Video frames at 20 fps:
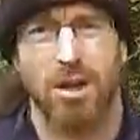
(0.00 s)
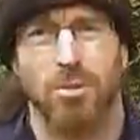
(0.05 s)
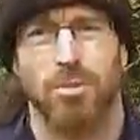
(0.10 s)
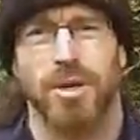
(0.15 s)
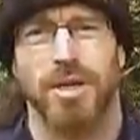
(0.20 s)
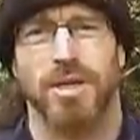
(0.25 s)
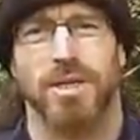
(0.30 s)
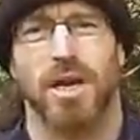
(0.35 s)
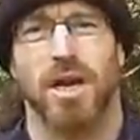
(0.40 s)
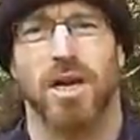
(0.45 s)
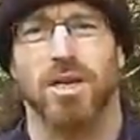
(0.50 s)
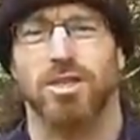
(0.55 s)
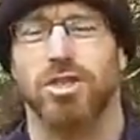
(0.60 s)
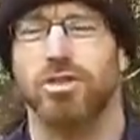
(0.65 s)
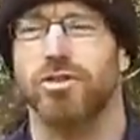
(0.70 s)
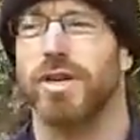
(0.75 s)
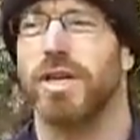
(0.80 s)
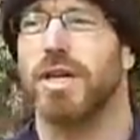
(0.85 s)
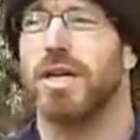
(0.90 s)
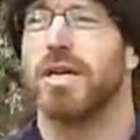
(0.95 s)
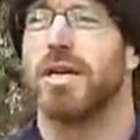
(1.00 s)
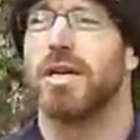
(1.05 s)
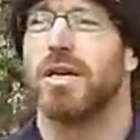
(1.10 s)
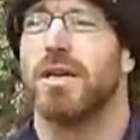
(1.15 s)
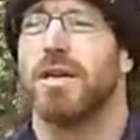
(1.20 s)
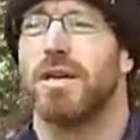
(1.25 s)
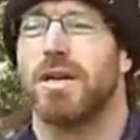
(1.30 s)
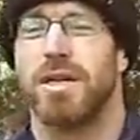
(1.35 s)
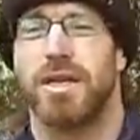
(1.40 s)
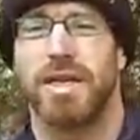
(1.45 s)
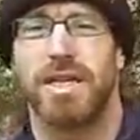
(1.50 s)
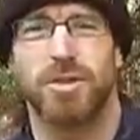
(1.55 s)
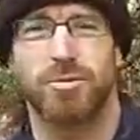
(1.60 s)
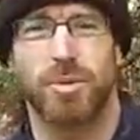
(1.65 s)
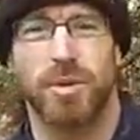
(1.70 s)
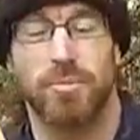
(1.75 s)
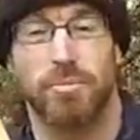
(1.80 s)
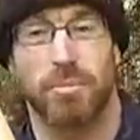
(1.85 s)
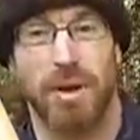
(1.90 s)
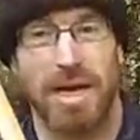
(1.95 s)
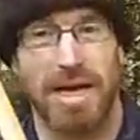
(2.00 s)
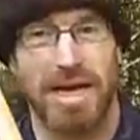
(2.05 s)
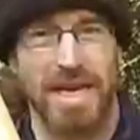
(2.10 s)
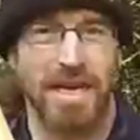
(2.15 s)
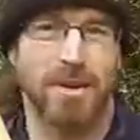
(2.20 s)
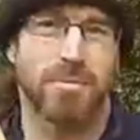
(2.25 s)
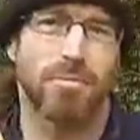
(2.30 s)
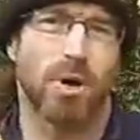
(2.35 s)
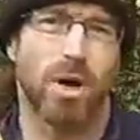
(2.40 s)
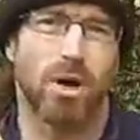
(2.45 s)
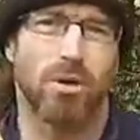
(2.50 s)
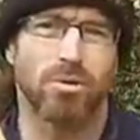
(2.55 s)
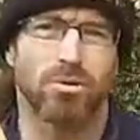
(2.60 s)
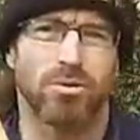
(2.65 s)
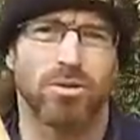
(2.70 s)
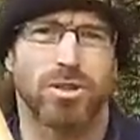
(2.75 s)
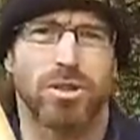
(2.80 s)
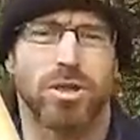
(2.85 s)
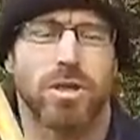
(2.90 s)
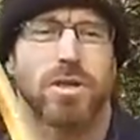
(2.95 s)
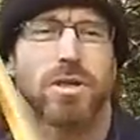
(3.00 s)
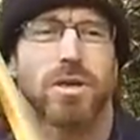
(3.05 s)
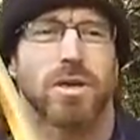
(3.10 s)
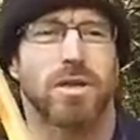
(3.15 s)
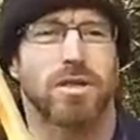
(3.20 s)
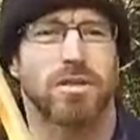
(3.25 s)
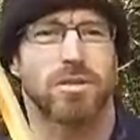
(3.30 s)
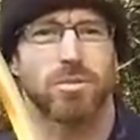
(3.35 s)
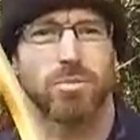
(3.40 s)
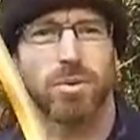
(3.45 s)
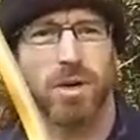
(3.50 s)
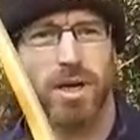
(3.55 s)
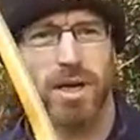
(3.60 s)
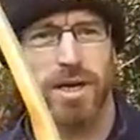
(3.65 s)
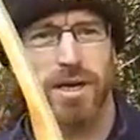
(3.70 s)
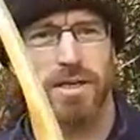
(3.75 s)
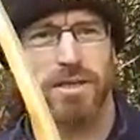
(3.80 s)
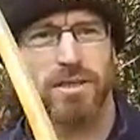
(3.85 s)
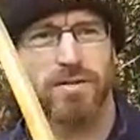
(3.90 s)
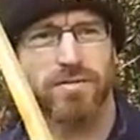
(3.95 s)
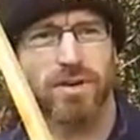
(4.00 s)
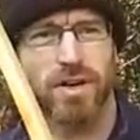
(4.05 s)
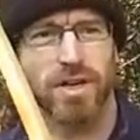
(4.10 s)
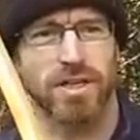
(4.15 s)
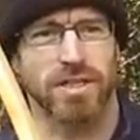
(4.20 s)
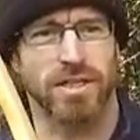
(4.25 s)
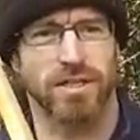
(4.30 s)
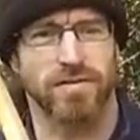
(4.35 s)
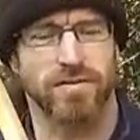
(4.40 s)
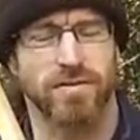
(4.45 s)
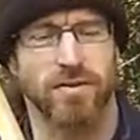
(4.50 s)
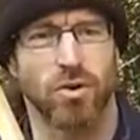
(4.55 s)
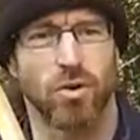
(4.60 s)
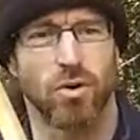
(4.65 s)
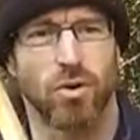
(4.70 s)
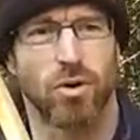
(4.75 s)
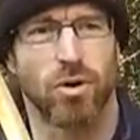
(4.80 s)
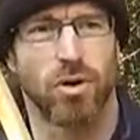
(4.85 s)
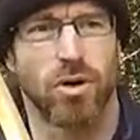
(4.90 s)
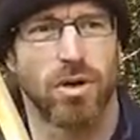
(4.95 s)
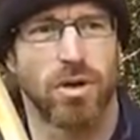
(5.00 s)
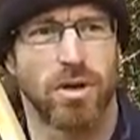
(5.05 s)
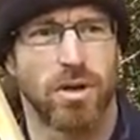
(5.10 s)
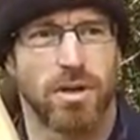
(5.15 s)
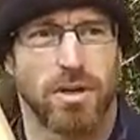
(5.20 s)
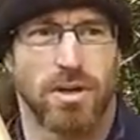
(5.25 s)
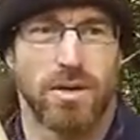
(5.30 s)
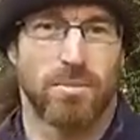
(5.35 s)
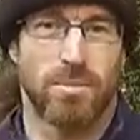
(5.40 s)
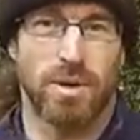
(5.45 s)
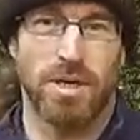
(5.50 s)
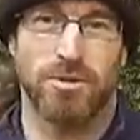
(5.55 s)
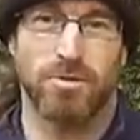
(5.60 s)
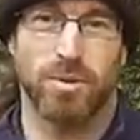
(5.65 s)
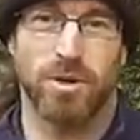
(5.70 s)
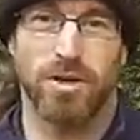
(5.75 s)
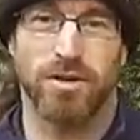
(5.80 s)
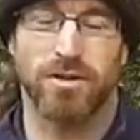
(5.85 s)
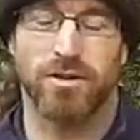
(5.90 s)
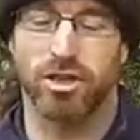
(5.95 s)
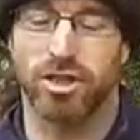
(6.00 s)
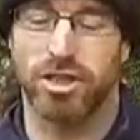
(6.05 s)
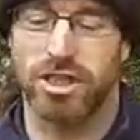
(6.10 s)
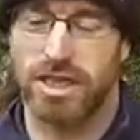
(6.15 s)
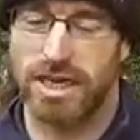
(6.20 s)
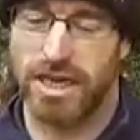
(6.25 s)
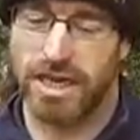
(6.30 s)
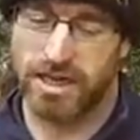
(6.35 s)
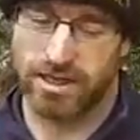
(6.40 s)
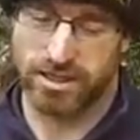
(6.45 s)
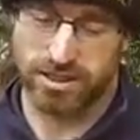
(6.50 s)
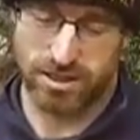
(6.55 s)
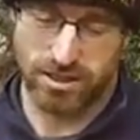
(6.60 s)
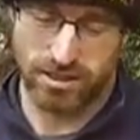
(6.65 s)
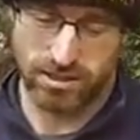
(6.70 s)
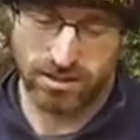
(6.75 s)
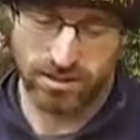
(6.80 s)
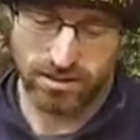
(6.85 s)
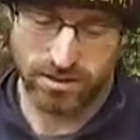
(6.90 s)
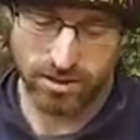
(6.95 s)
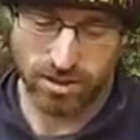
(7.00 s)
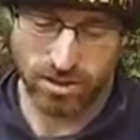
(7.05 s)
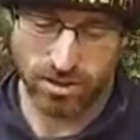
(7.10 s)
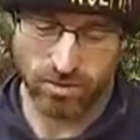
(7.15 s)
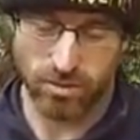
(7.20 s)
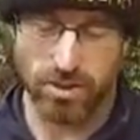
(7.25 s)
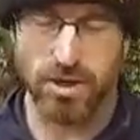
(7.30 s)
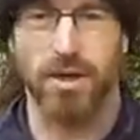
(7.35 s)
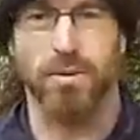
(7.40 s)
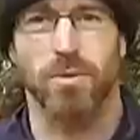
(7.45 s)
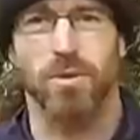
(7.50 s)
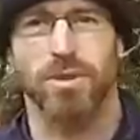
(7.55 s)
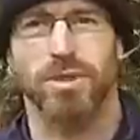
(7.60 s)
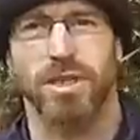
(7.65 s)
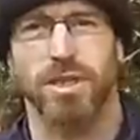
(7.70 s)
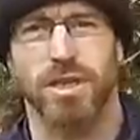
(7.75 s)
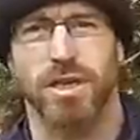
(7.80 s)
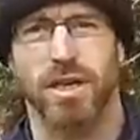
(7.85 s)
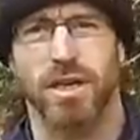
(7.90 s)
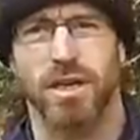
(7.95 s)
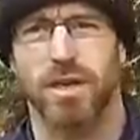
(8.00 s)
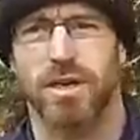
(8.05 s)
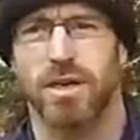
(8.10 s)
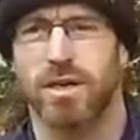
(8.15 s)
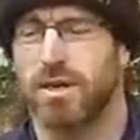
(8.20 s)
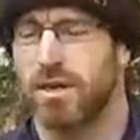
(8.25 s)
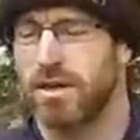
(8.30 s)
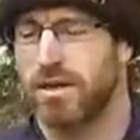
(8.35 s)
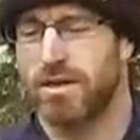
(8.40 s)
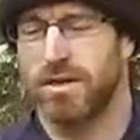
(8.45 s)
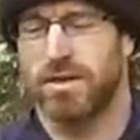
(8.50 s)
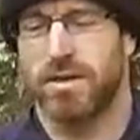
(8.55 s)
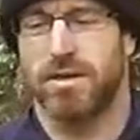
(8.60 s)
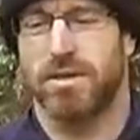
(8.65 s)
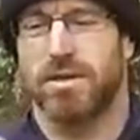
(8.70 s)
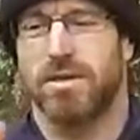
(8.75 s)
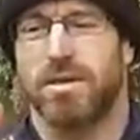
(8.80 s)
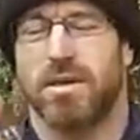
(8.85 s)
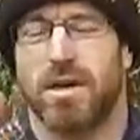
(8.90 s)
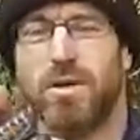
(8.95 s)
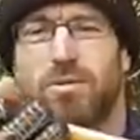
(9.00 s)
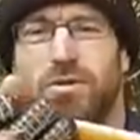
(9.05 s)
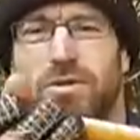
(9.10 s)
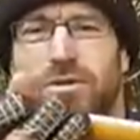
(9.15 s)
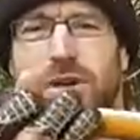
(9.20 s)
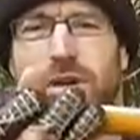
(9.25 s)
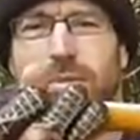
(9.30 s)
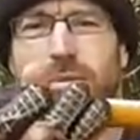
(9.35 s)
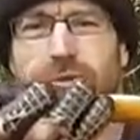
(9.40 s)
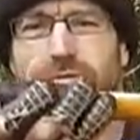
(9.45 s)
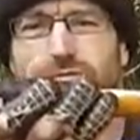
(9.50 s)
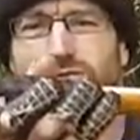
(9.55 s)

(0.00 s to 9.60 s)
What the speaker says: Albion Archery, and he's been making bows and supplying and advising for best part of 30 years. So when I wanted, I would describe as